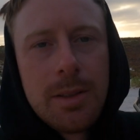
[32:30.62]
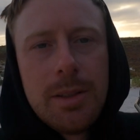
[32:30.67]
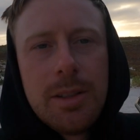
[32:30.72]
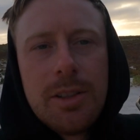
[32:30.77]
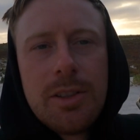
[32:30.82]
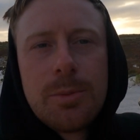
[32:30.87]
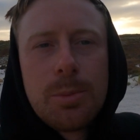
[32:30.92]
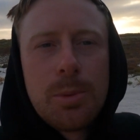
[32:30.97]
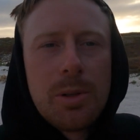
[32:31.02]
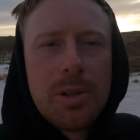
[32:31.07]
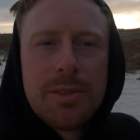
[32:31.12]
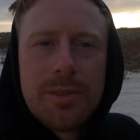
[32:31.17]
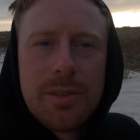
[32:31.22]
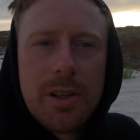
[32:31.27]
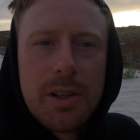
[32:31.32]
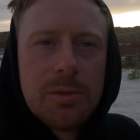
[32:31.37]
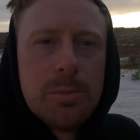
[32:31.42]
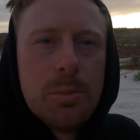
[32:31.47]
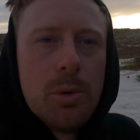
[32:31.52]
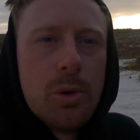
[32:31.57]
This is probably the
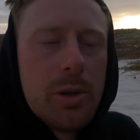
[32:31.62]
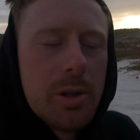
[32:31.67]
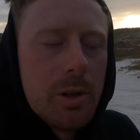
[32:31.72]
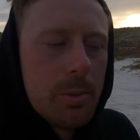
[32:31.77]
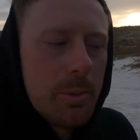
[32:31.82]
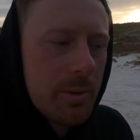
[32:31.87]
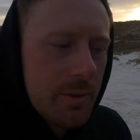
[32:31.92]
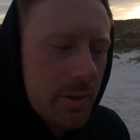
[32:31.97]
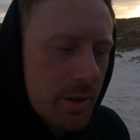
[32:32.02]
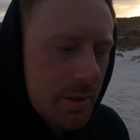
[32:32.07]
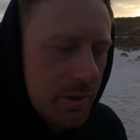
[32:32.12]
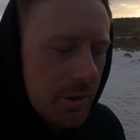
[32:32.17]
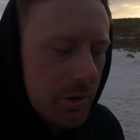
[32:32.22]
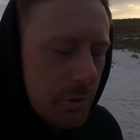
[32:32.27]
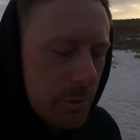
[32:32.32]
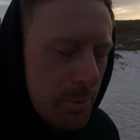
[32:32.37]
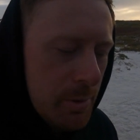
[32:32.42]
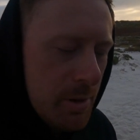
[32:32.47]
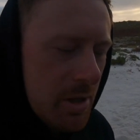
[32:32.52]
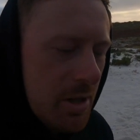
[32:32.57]
first morning that we've had since
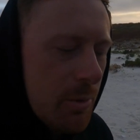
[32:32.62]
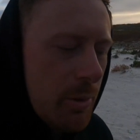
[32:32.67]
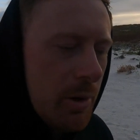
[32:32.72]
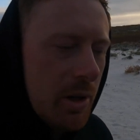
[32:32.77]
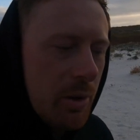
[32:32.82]
we've been here where